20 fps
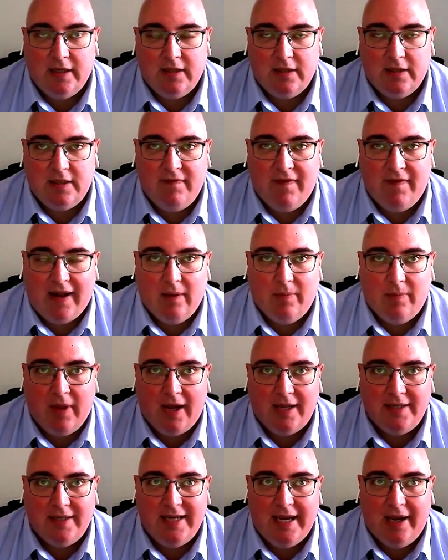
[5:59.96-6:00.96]
developed the
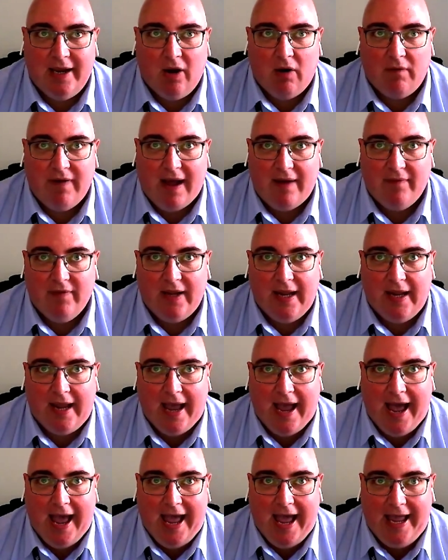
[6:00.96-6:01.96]
idea of having
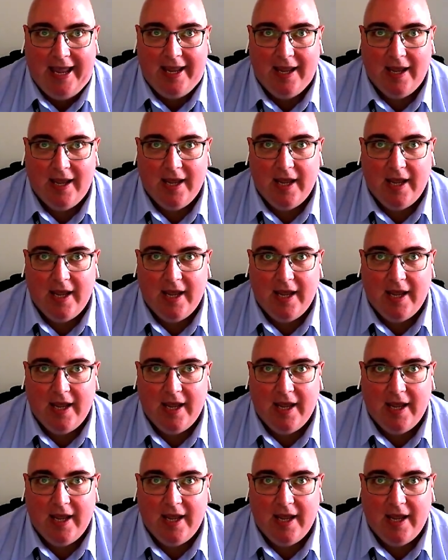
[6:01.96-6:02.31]
a